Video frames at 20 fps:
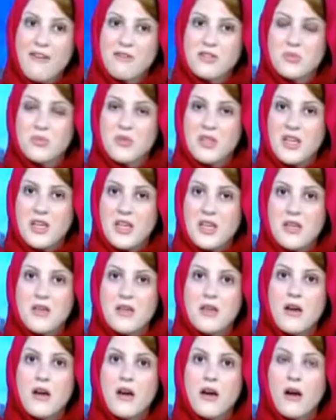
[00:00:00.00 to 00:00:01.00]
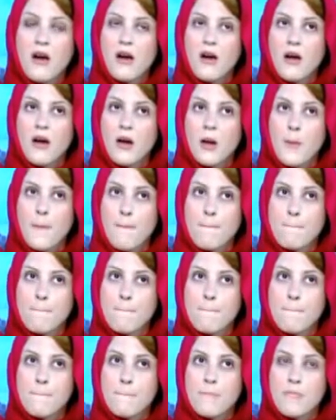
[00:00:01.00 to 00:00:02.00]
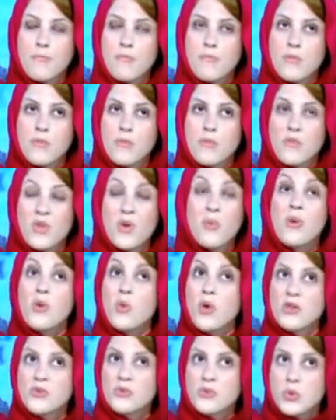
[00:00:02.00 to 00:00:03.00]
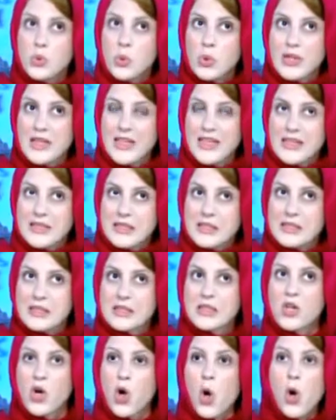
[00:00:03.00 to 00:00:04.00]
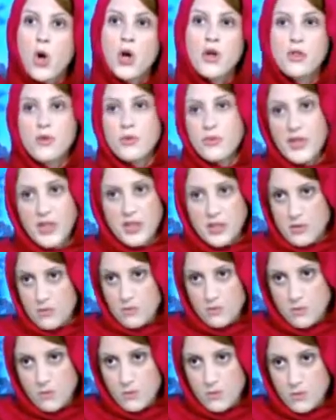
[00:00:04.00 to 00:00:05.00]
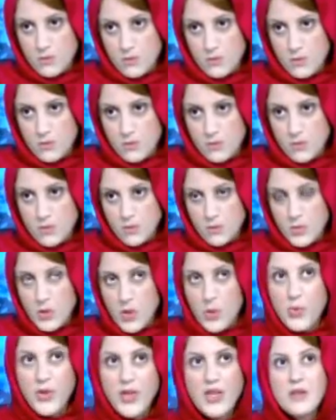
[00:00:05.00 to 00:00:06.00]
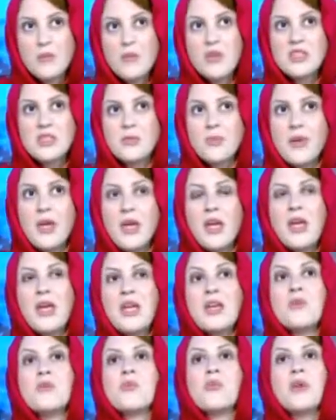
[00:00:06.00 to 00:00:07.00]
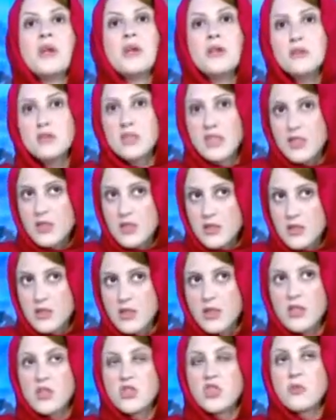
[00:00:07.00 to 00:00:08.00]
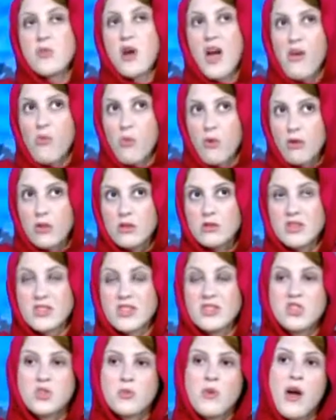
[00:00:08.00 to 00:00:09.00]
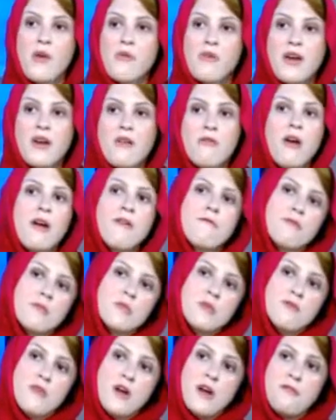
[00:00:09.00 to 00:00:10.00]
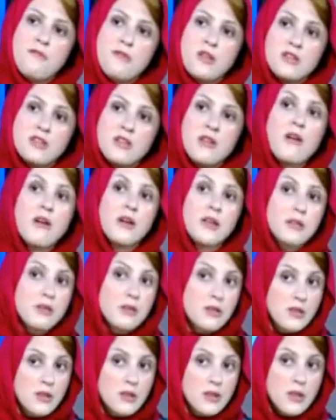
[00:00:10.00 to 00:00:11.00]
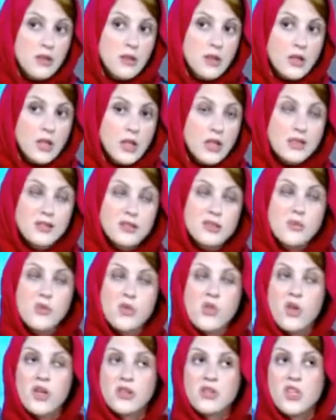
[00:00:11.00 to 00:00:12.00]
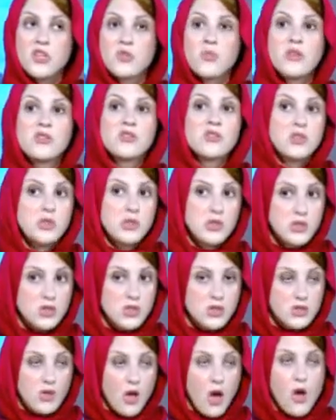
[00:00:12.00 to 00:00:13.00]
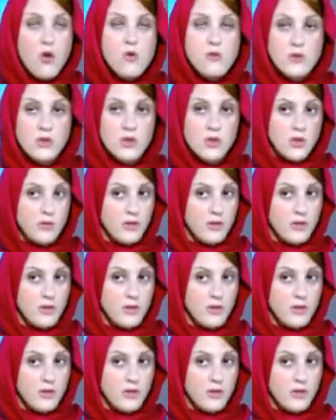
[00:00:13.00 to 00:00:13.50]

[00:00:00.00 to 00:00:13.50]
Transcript: to be, number one rule is hook the reader. The reader must be reeled into my world and into my writer right from the very first line. It's something that I teach my students over and over